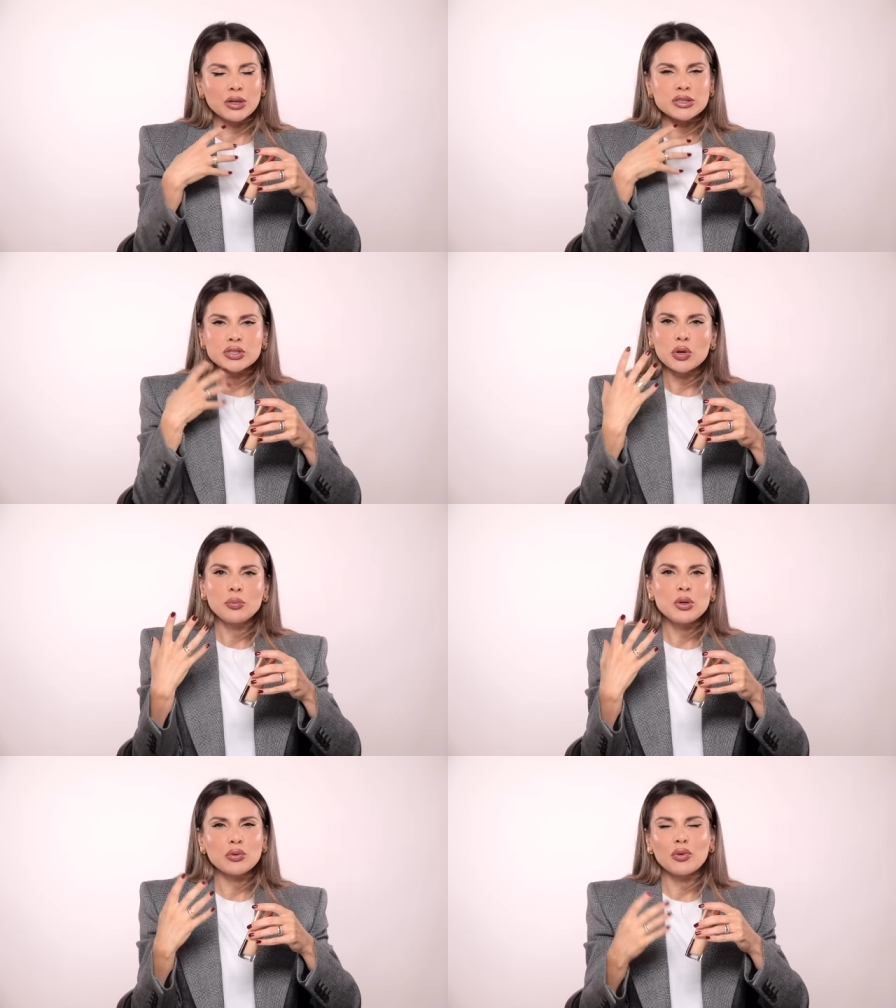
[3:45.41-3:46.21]
It's so
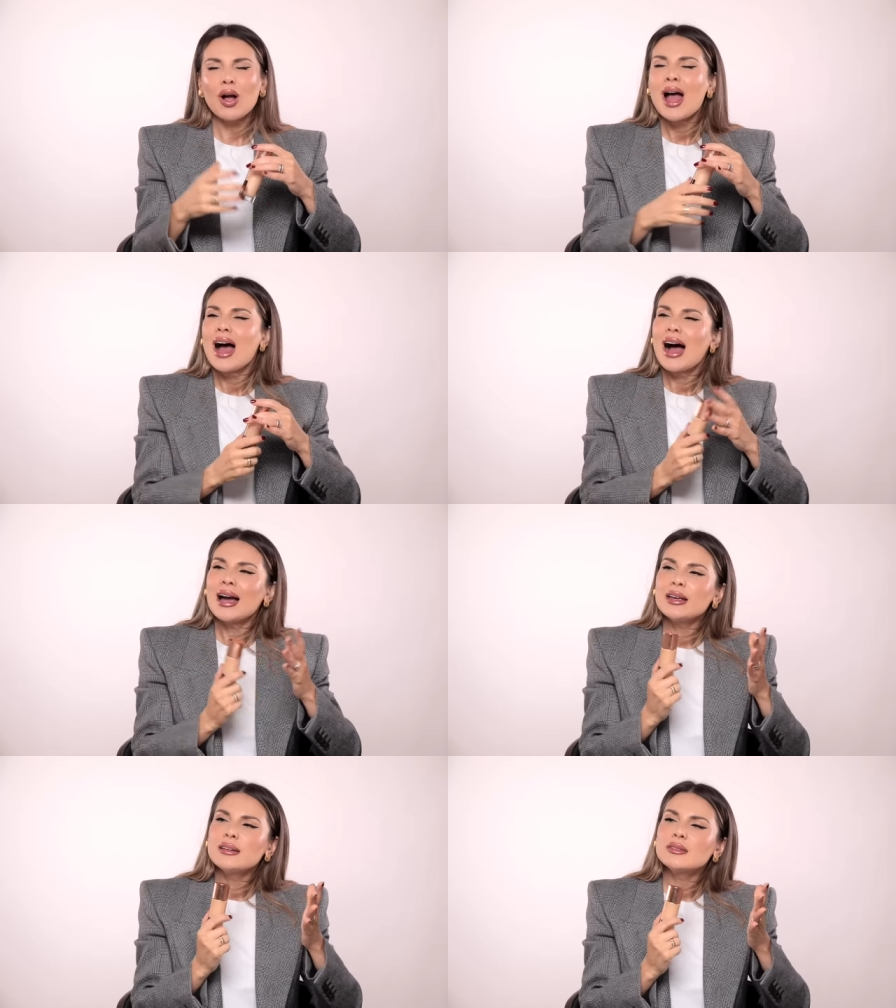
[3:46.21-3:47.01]
beautiful.
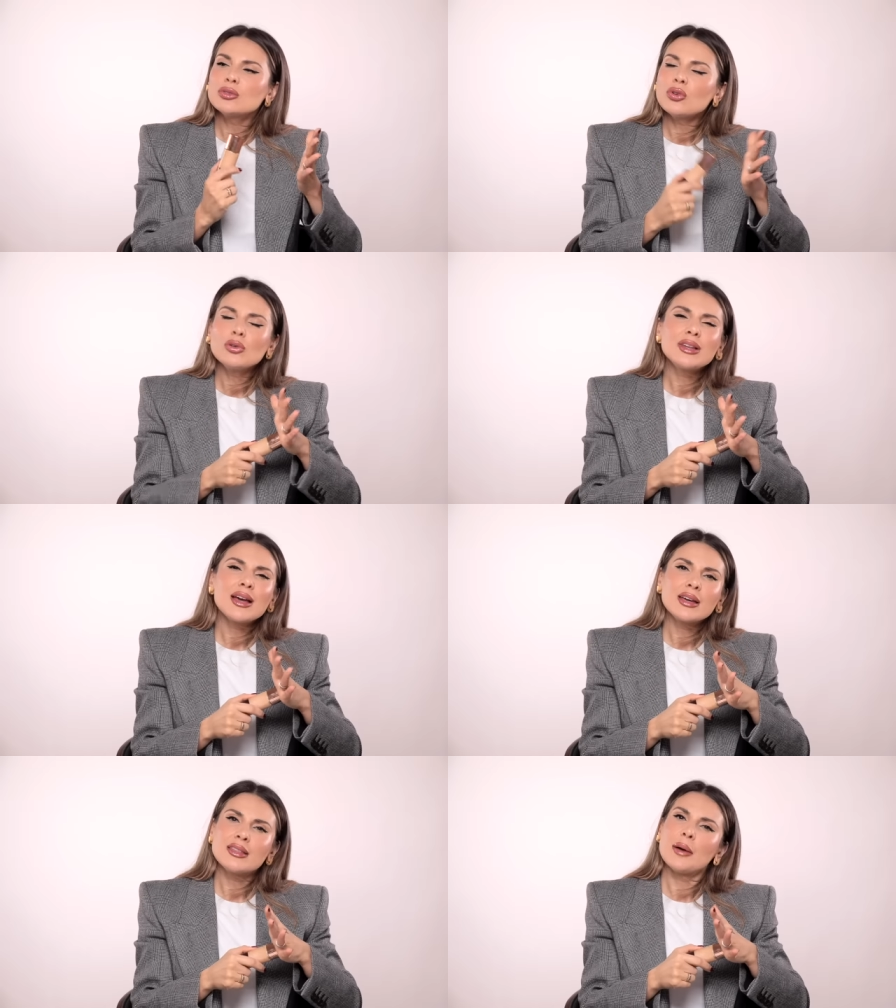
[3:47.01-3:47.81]
I don't
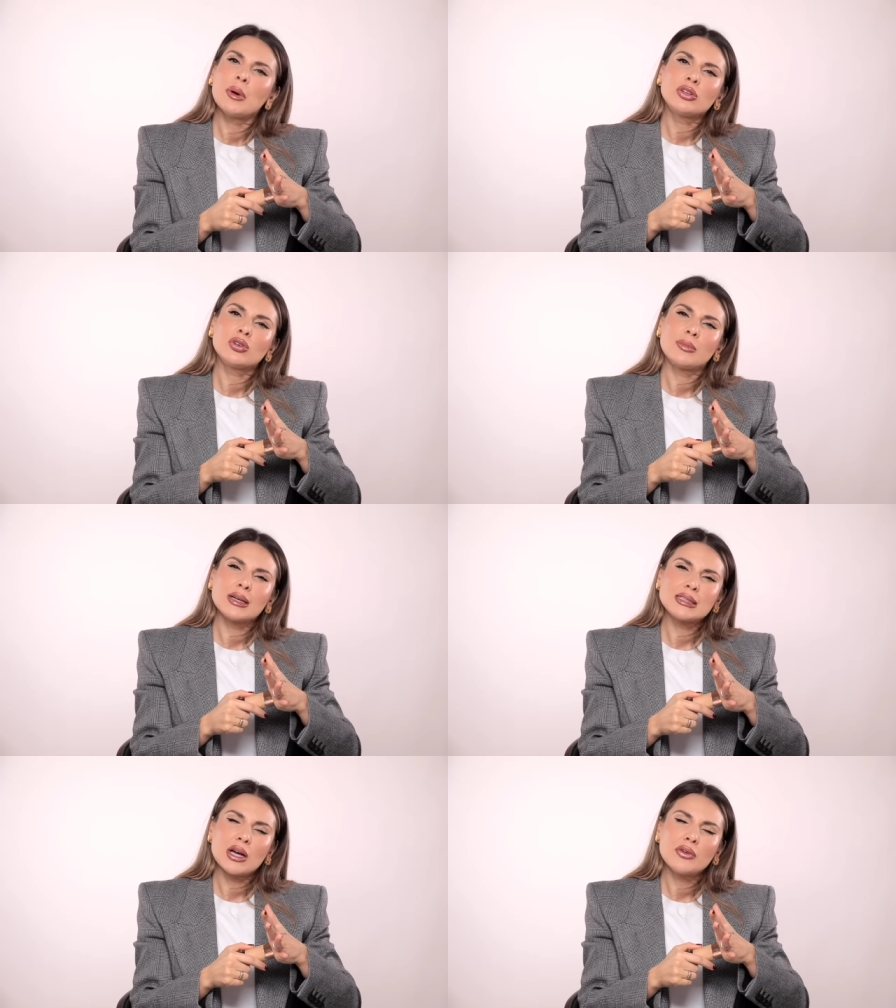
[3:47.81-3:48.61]
like it that much on
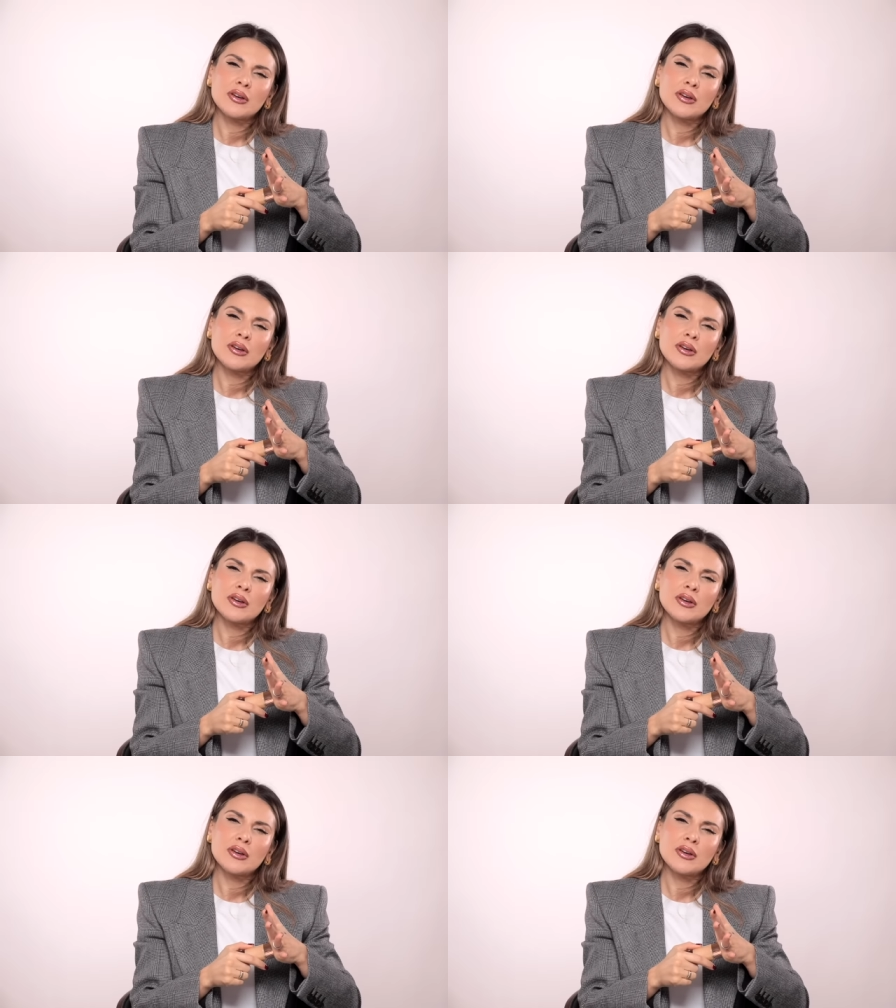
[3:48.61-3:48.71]
myself.